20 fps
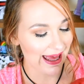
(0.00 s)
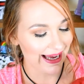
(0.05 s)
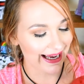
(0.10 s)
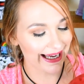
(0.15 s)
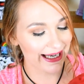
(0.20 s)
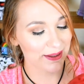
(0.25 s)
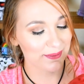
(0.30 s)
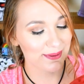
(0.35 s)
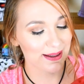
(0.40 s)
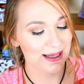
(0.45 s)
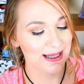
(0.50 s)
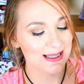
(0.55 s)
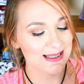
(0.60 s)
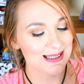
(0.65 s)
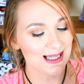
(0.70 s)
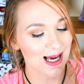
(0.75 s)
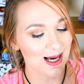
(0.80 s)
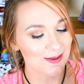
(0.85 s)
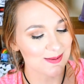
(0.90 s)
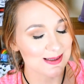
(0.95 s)
Anyways,
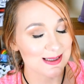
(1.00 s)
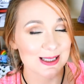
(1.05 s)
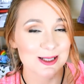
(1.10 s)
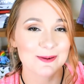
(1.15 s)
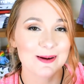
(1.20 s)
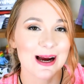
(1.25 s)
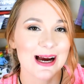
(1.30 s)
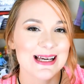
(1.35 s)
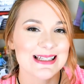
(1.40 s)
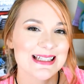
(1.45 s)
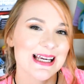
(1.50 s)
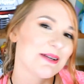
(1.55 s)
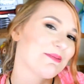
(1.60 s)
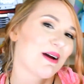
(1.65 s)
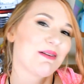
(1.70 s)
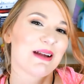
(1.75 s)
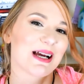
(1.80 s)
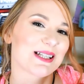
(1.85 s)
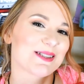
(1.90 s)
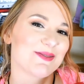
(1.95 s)
I'll see you guys in my
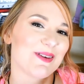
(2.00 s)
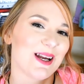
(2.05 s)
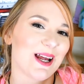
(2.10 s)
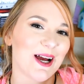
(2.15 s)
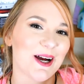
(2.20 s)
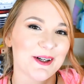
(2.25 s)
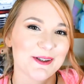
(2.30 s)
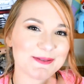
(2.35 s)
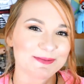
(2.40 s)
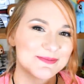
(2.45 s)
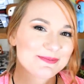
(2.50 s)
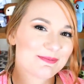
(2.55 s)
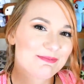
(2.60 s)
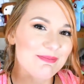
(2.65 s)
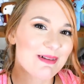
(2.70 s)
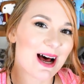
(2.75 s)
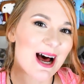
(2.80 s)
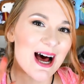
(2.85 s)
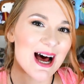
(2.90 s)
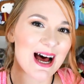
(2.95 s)
next video.
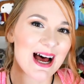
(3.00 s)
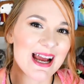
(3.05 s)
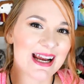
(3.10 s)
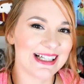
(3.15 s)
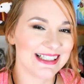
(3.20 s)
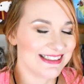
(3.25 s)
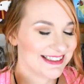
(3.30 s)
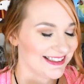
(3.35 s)
Bye.